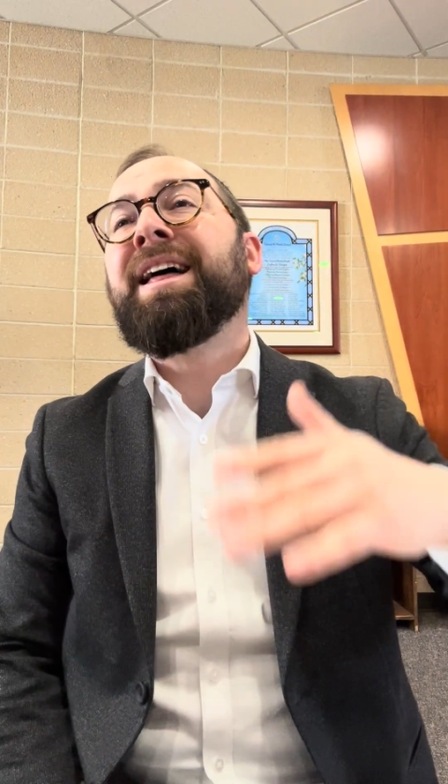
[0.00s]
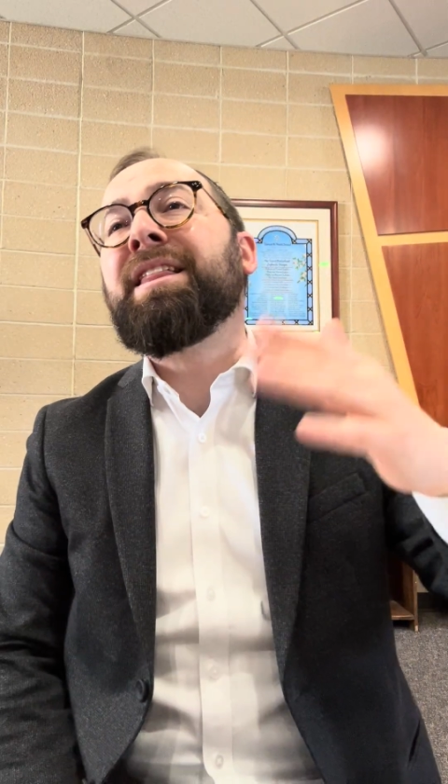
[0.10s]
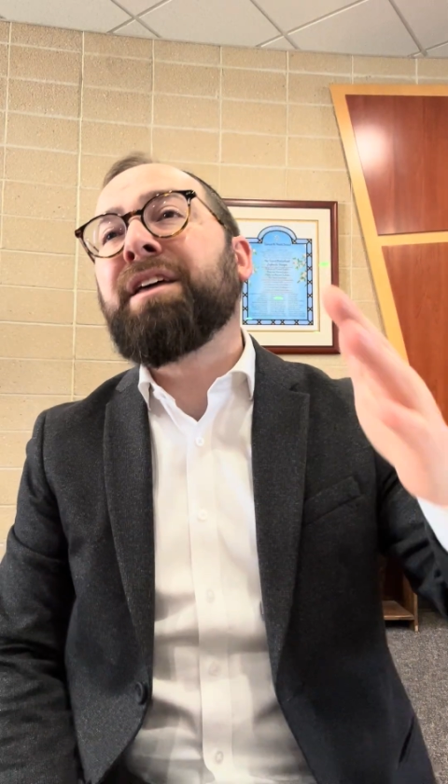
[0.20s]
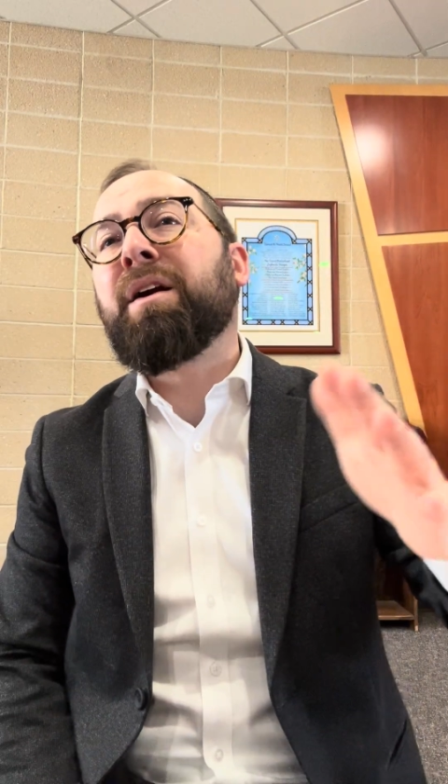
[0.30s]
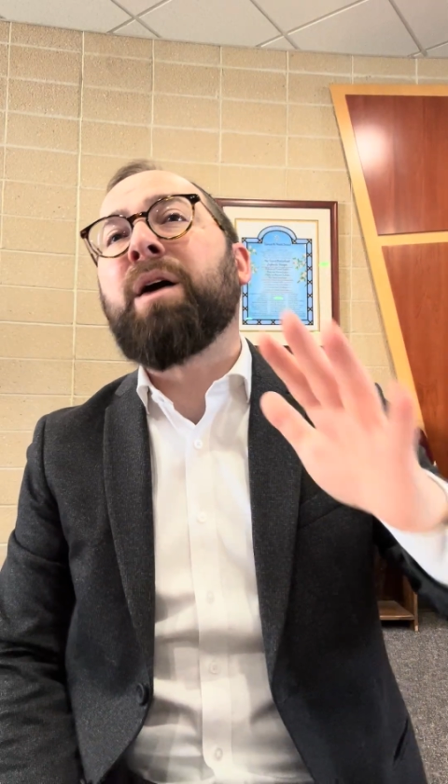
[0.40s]

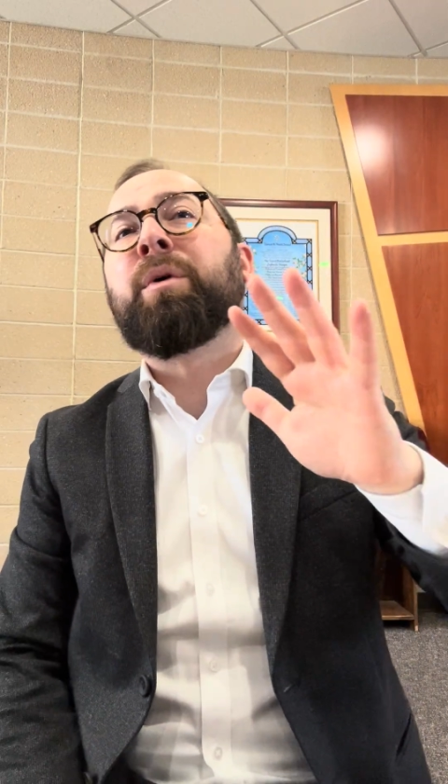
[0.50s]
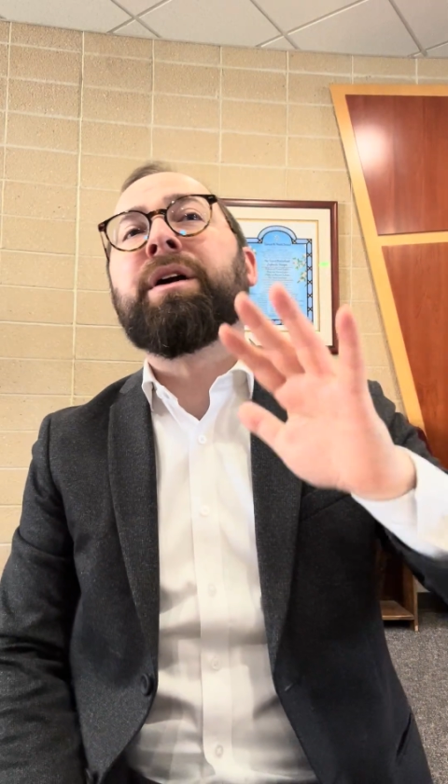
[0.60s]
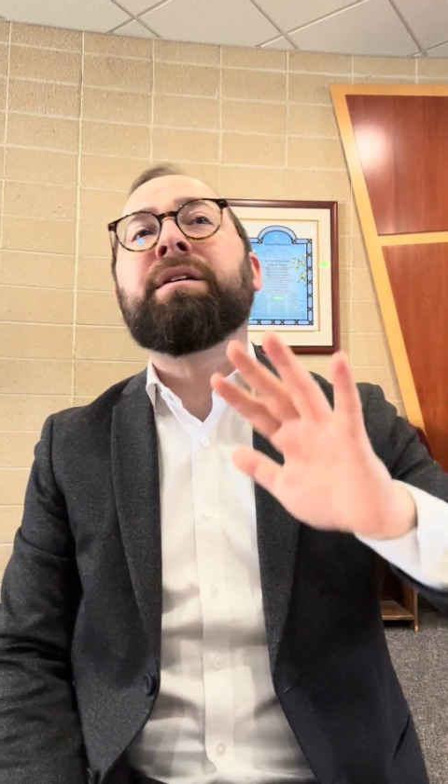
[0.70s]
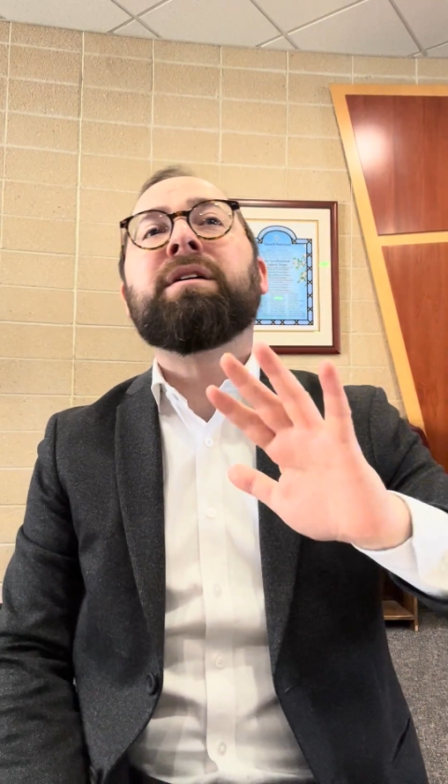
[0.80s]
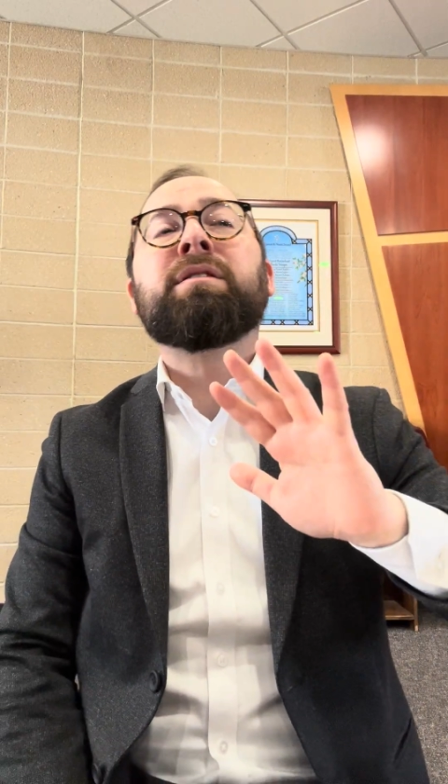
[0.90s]
there I
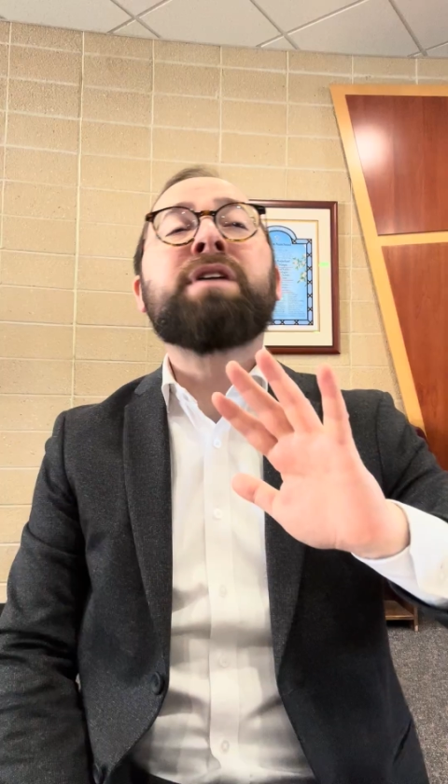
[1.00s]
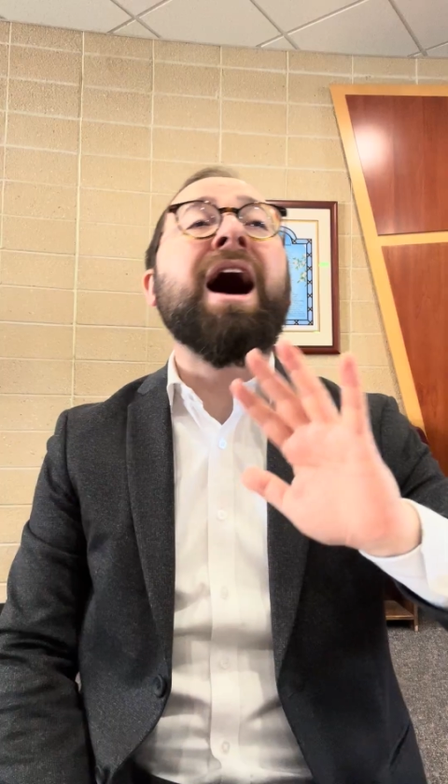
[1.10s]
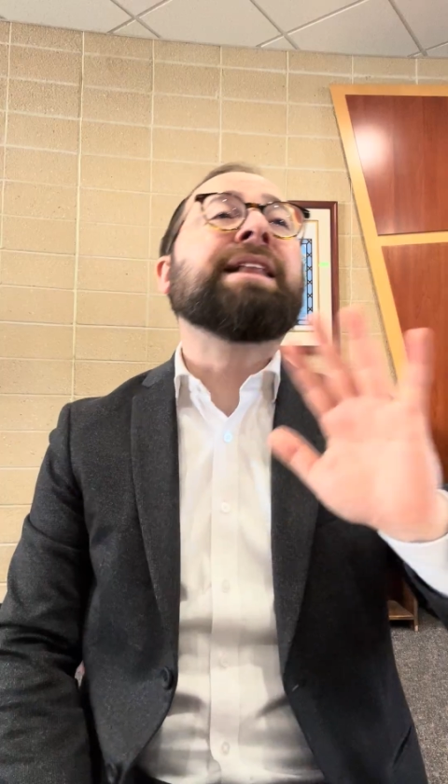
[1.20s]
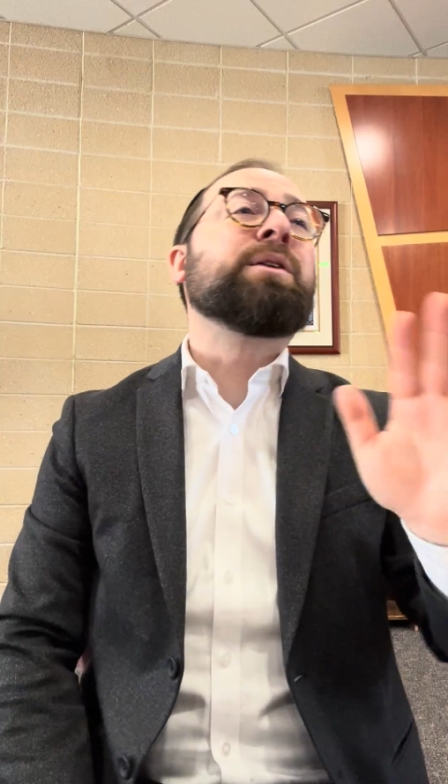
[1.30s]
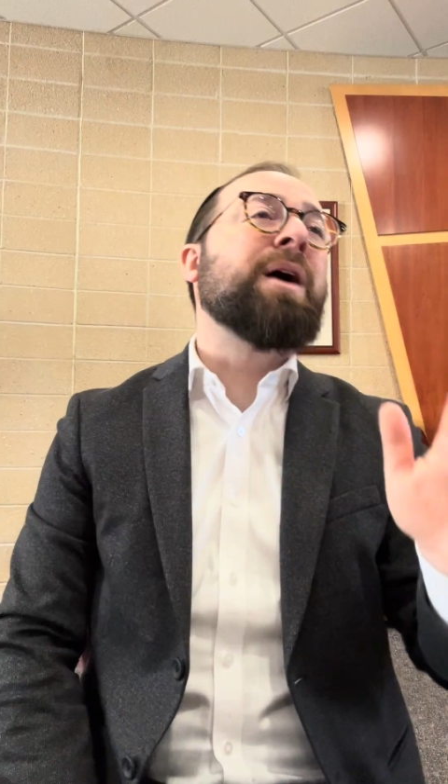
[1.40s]
would highly